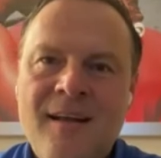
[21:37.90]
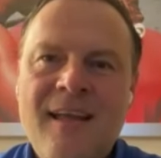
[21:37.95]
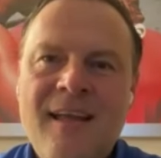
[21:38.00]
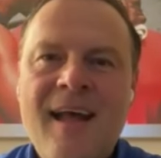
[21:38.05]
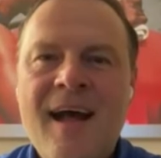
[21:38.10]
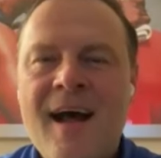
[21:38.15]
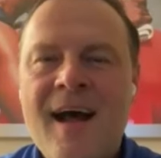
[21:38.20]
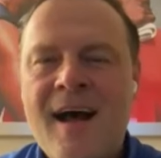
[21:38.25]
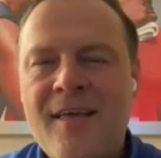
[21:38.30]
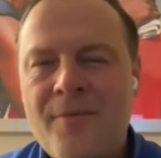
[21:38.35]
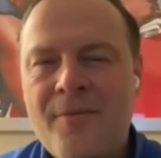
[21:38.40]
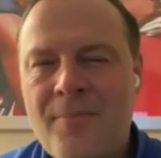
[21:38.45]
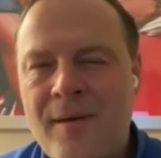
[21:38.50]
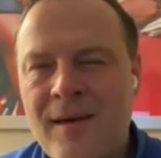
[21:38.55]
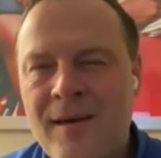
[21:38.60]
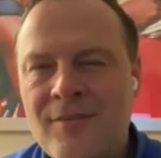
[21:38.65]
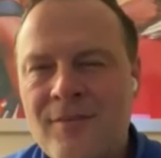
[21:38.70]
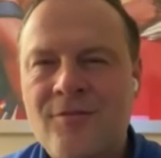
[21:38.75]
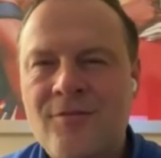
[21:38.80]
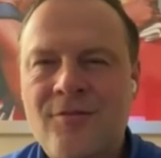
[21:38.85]
Yeah, the
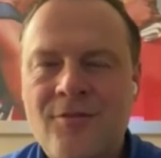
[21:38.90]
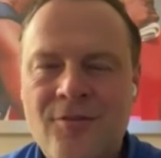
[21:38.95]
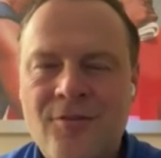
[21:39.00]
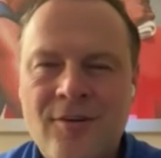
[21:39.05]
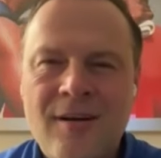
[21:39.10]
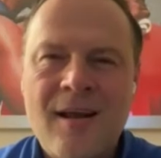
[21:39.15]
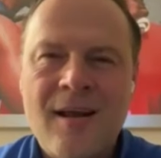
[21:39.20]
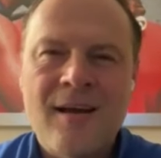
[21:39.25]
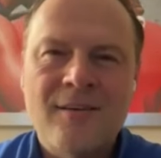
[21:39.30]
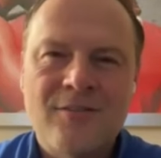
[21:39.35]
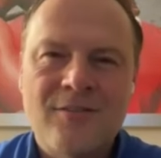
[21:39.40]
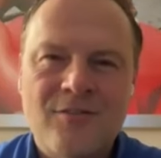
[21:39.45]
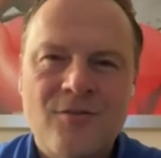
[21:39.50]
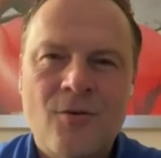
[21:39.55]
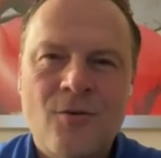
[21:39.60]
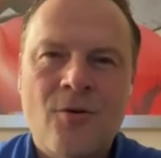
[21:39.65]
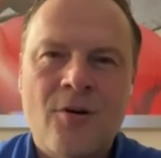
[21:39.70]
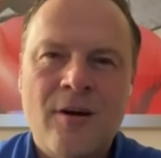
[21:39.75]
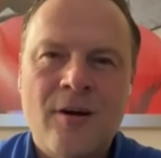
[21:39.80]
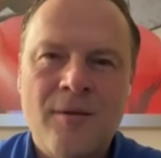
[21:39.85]
Pacers are a nice
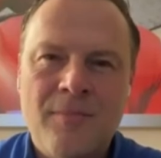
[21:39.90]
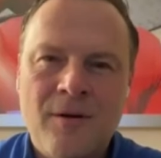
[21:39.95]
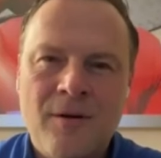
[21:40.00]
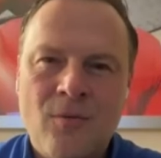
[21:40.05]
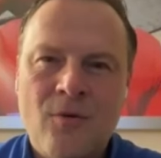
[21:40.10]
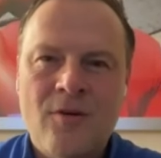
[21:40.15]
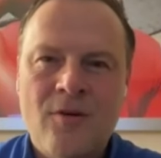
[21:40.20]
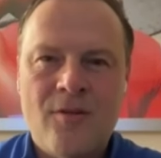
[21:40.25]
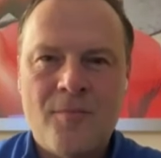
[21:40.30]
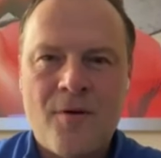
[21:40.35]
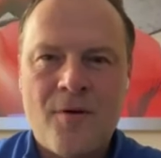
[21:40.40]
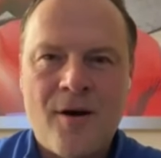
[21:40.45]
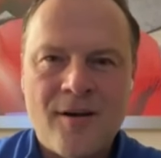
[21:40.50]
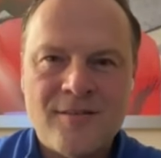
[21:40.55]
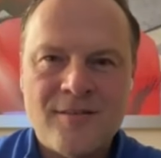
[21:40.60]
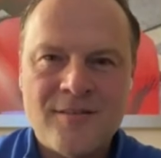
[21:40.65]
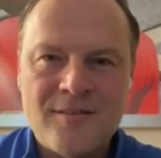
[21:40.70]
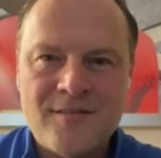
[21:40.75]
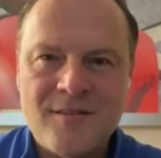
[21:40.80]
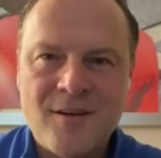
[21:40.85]
story, but we're the
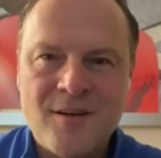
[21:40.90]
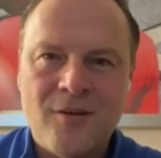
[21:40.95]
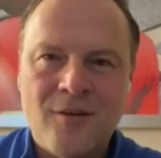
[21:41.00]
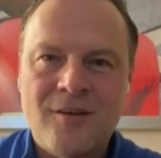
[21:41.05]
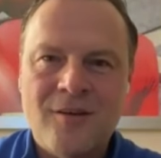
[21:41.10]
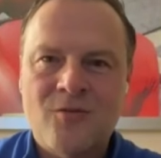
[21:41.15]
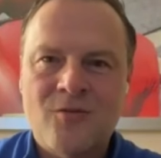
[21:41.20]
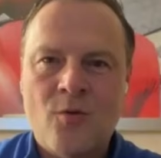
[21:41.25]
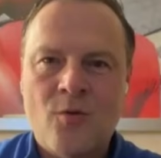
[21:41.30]
Boston Celtics.